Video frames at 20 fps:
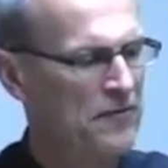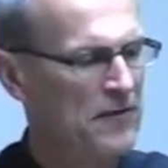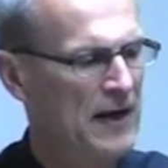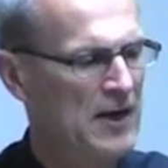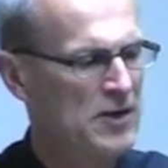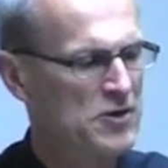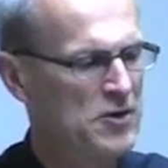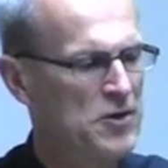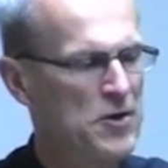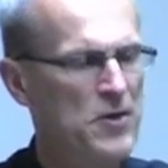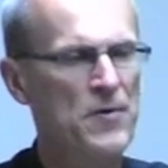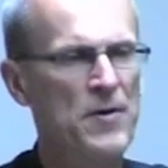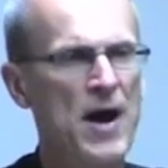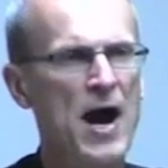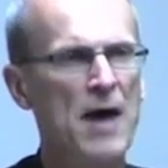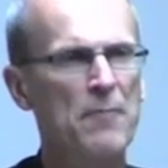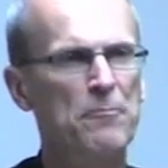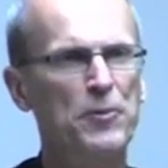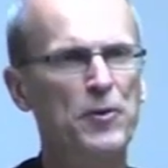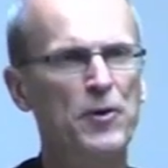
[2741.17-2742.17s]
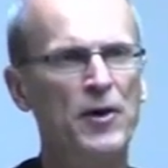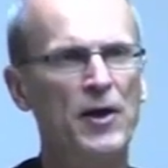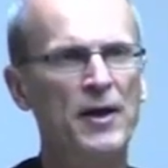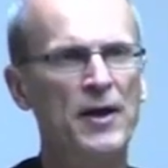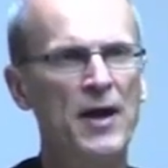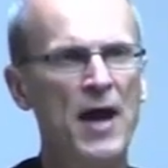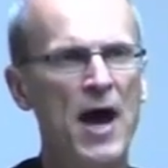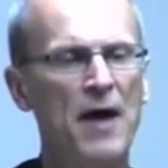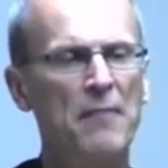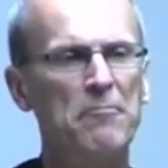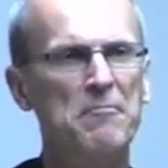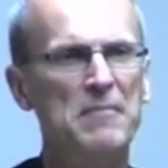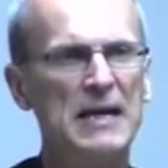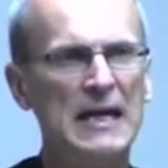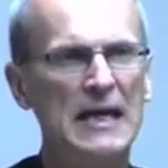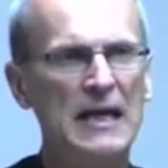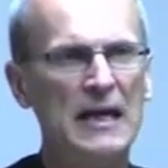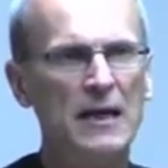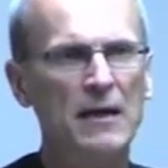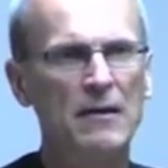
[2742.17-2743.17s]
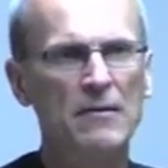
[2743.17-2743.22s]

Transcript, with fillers: feast, do not put, not me.